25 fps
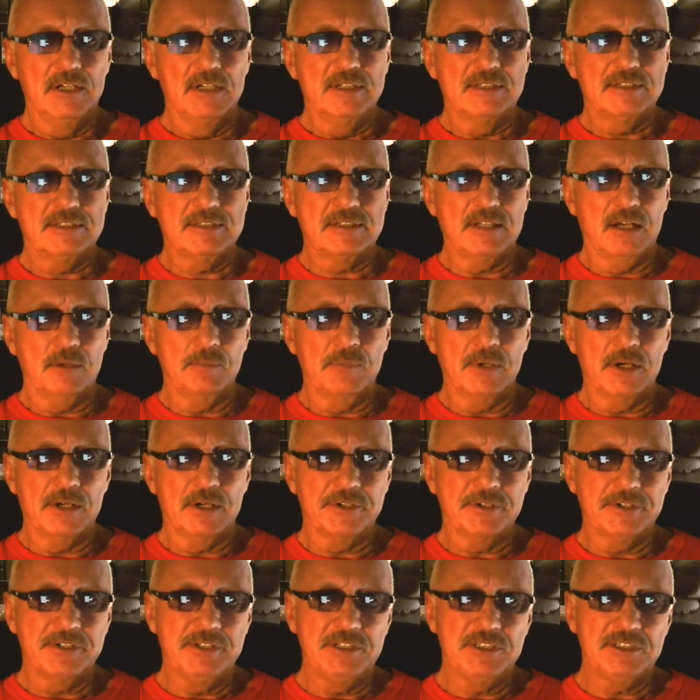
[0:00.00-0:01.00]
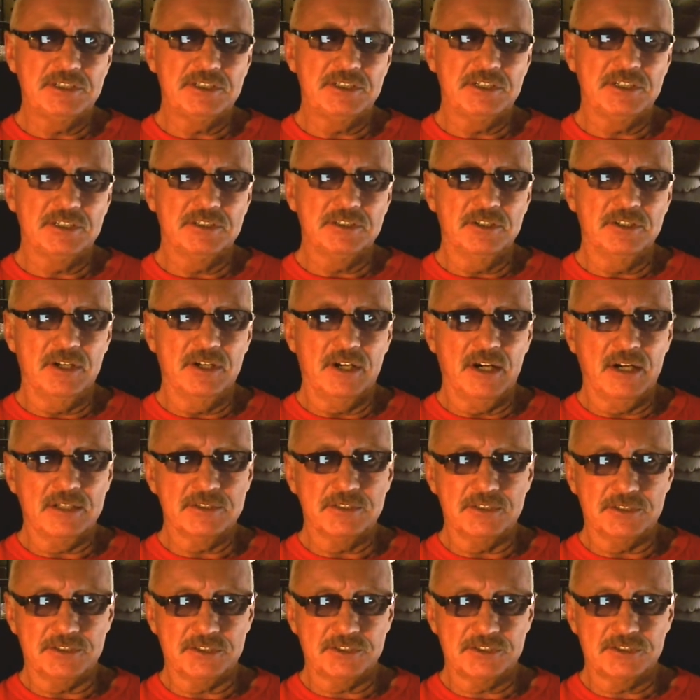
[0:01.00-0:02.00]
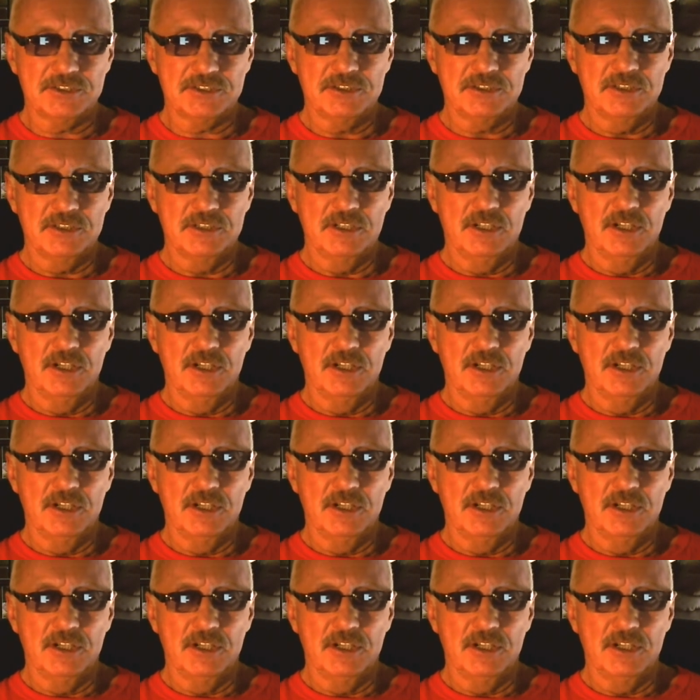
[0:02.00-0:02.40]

Some are easier than others,